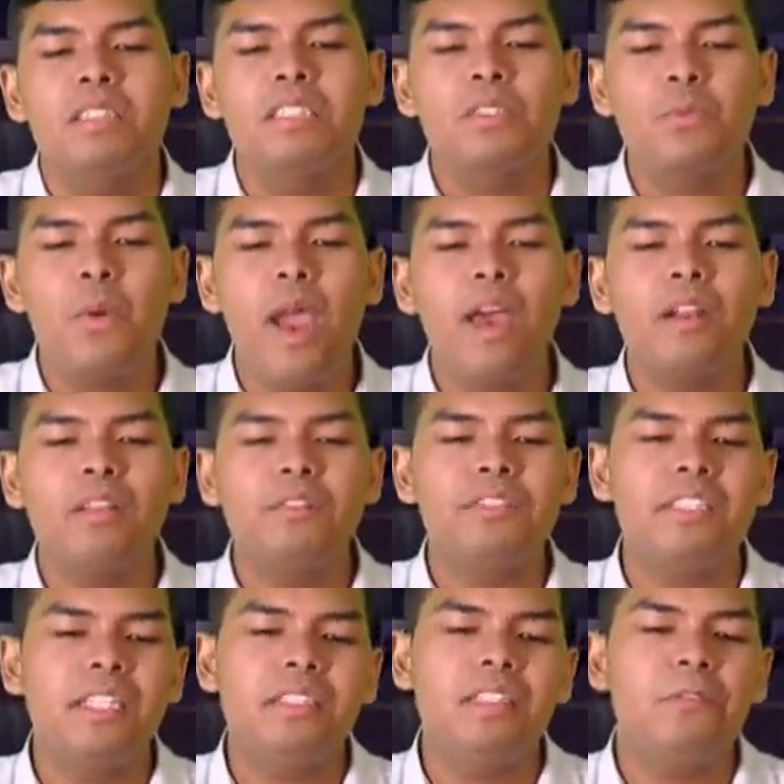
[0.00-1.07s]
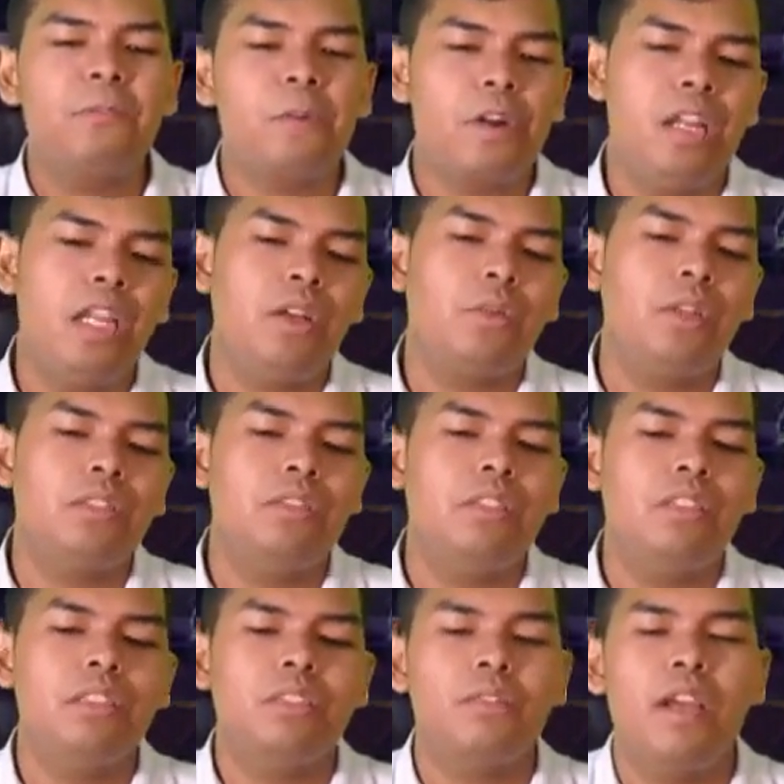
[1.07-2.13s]
square root of sixty-four equals
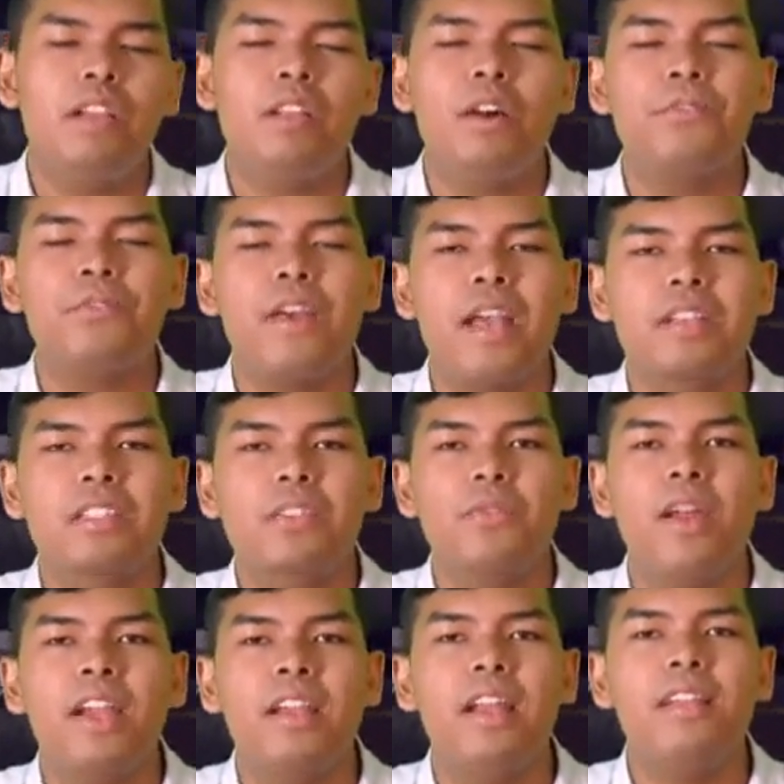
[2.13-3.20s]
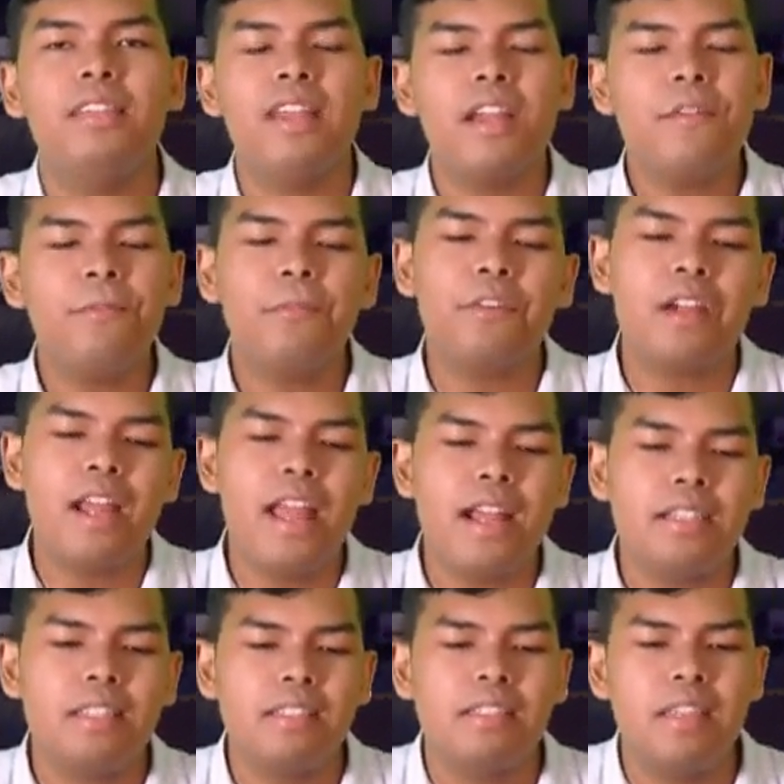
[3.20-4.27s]
to the square root of x squared. And therefore,
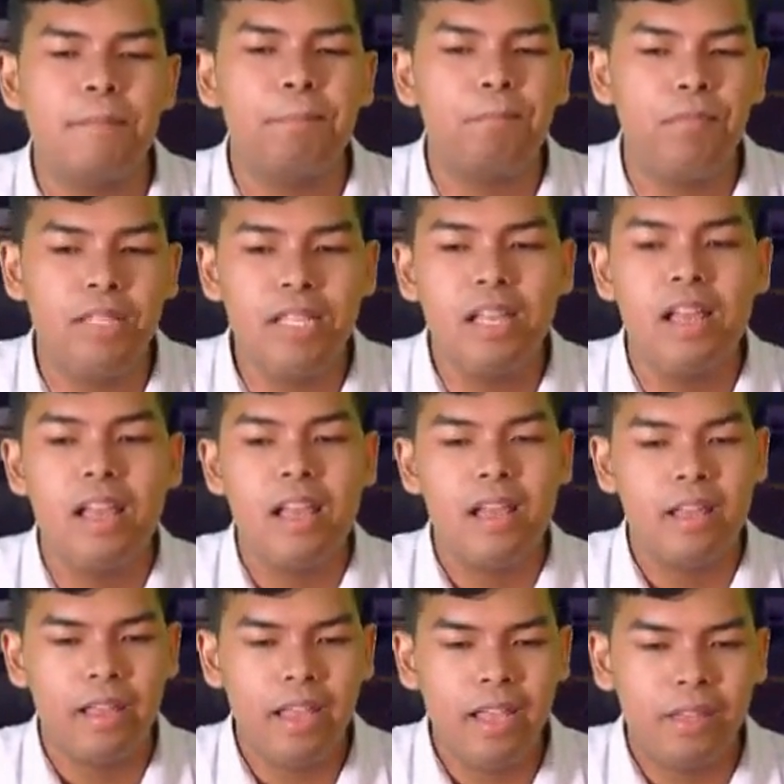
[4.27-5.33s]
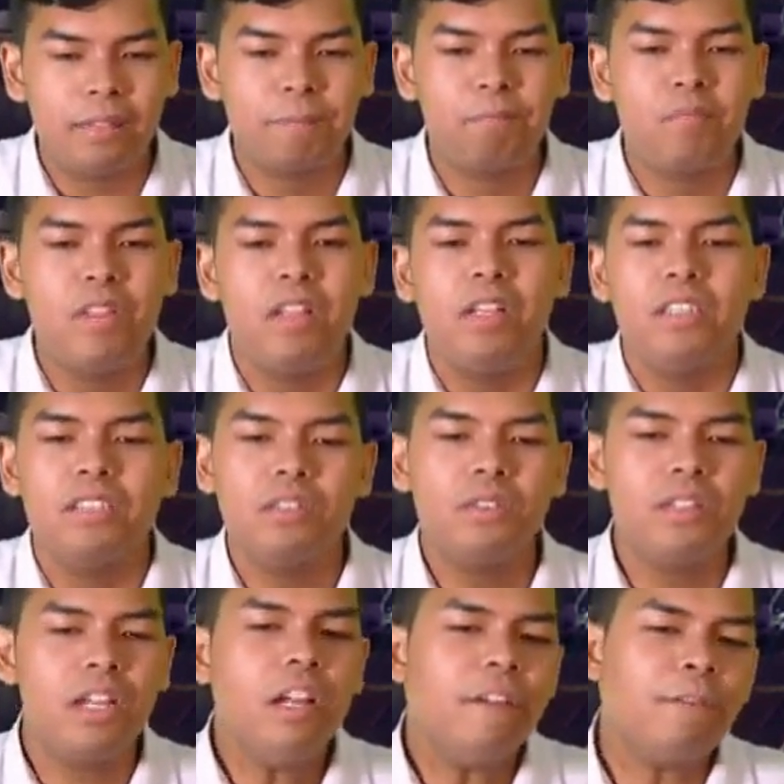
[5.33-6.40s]
x is simply eight. So,
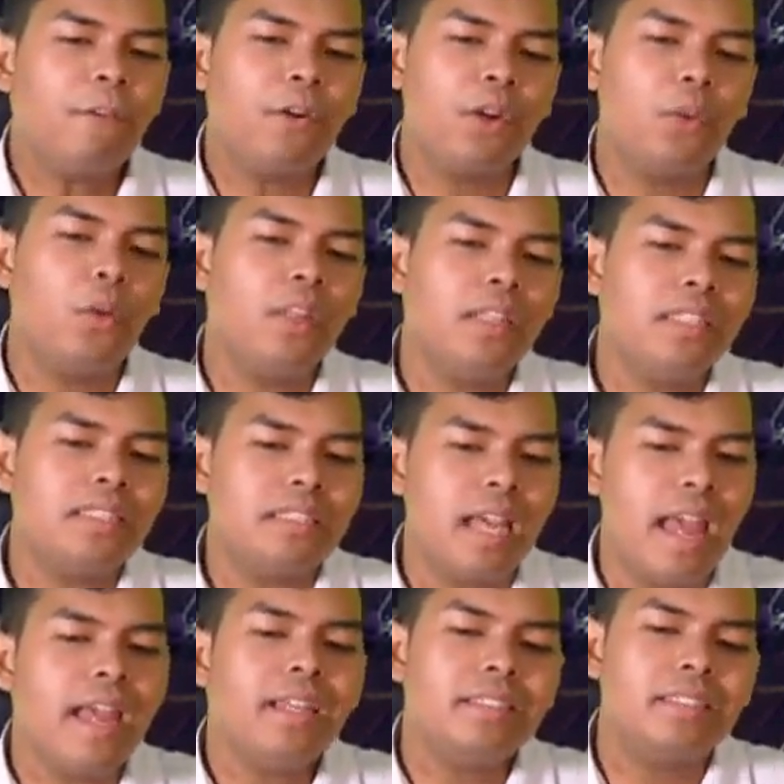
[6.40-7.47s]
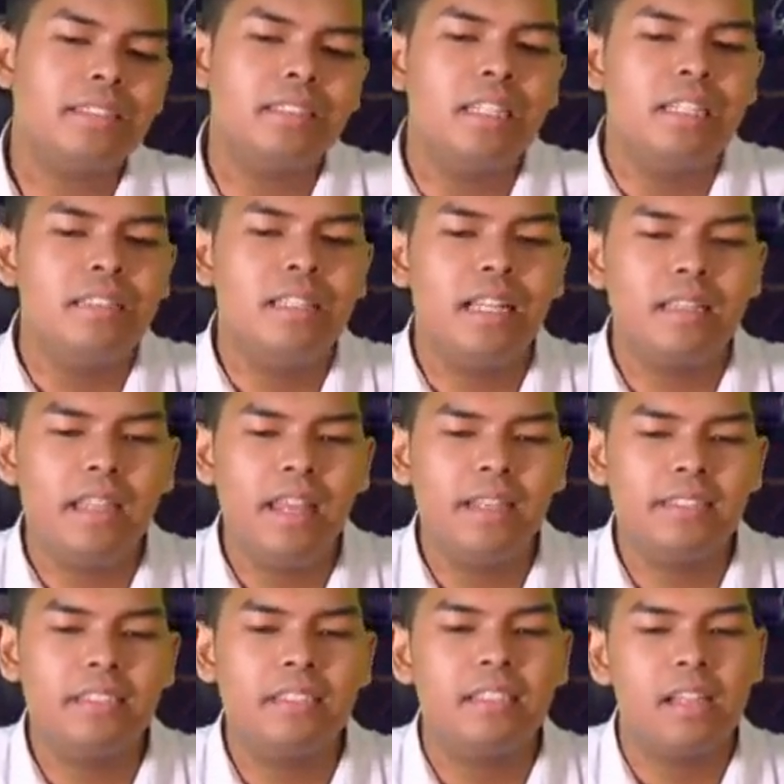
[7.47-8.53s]
therefore, what is x? That
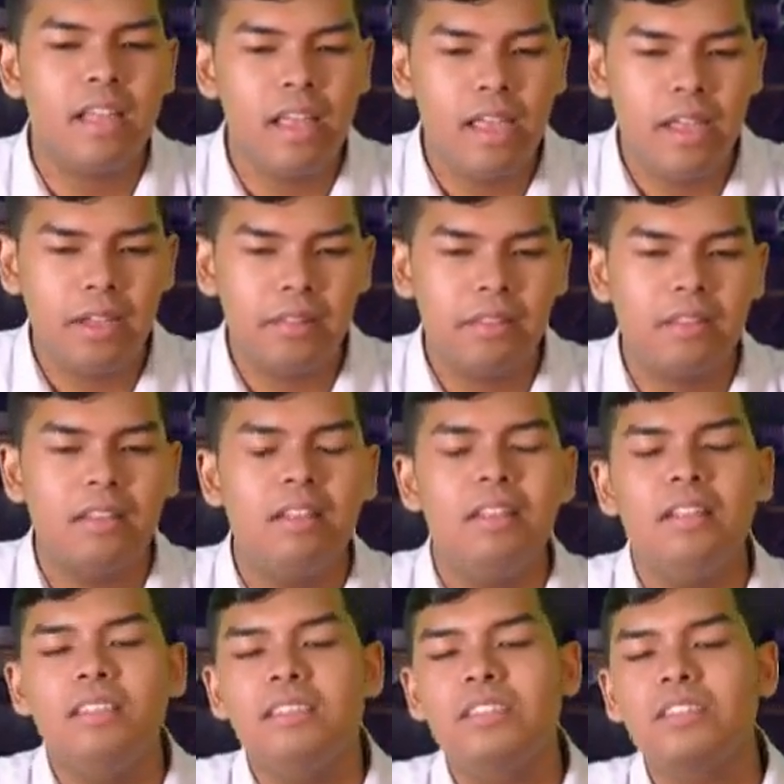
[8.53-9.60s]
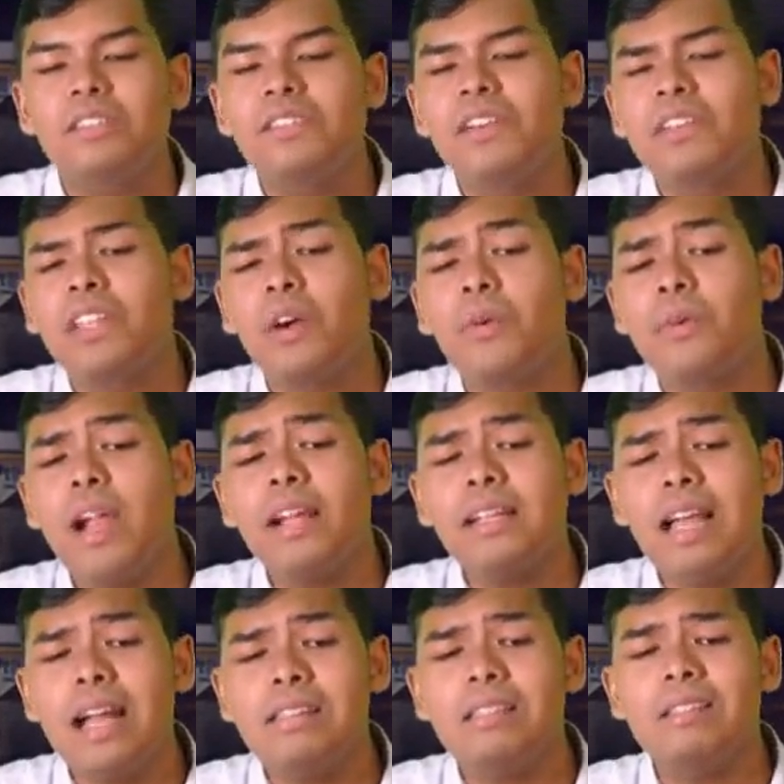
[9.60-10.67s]
is eight. So, the
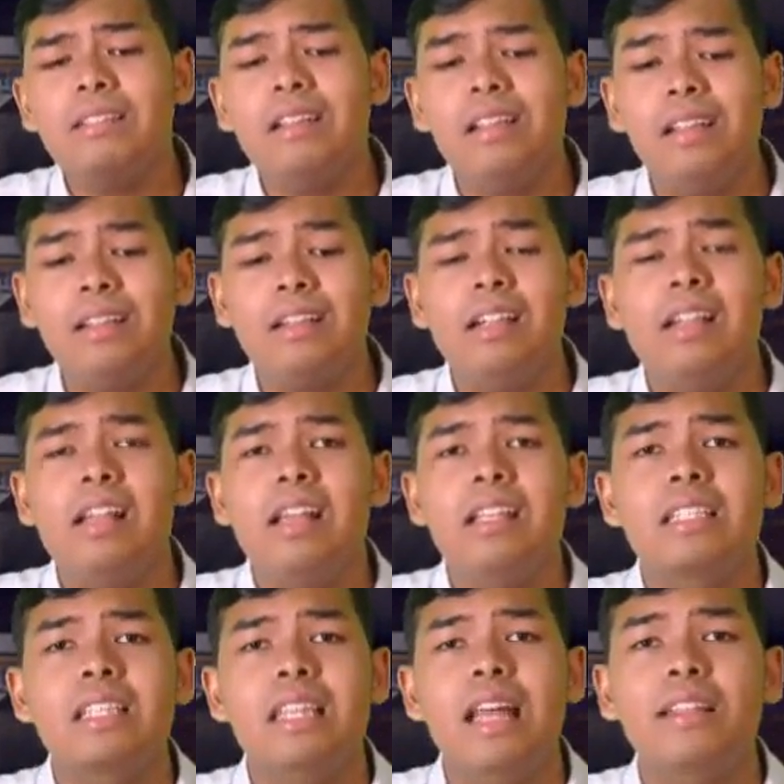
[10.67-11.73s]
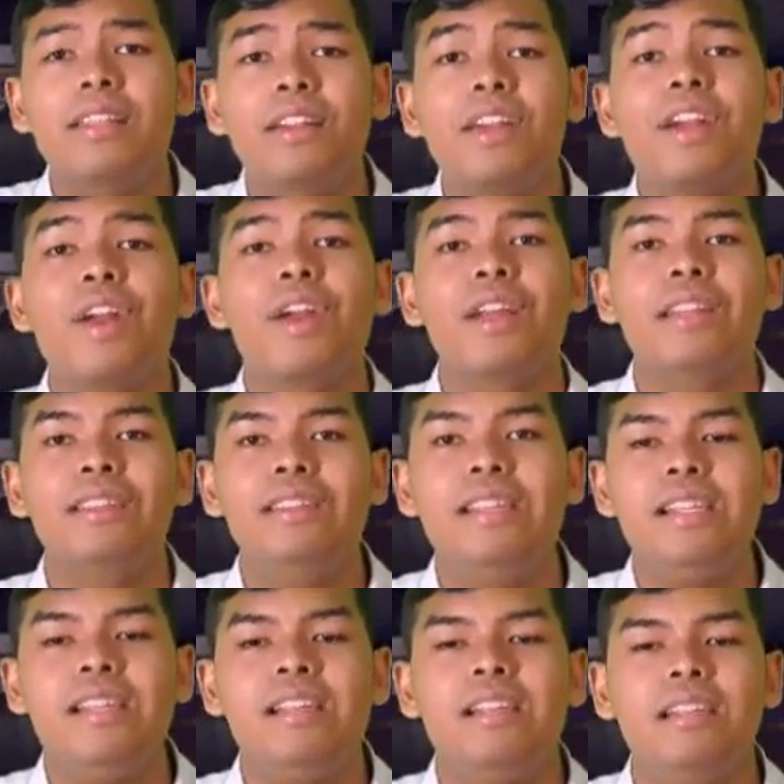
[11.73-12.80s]
correct answer here is letter
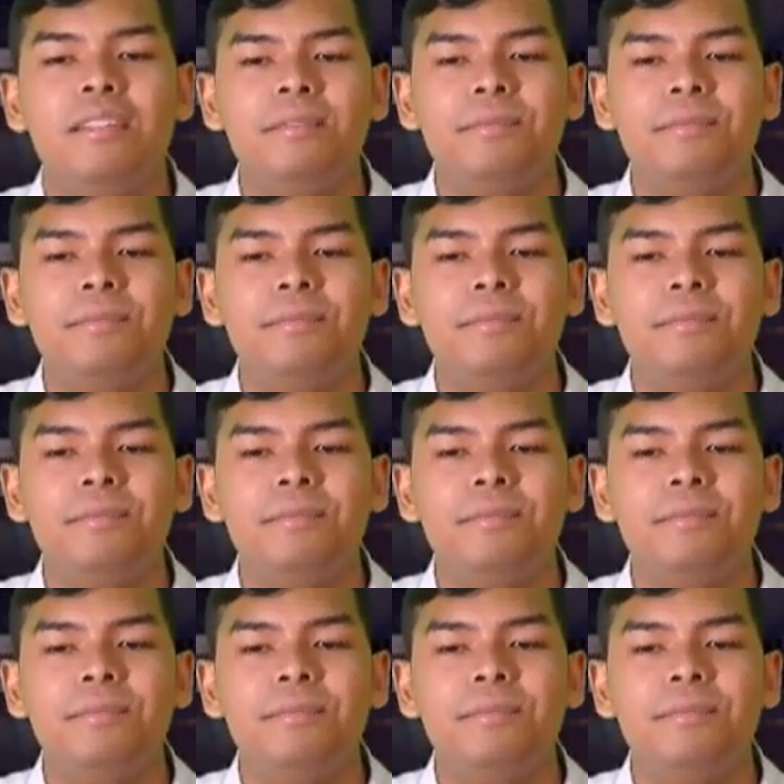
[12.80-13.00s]
D.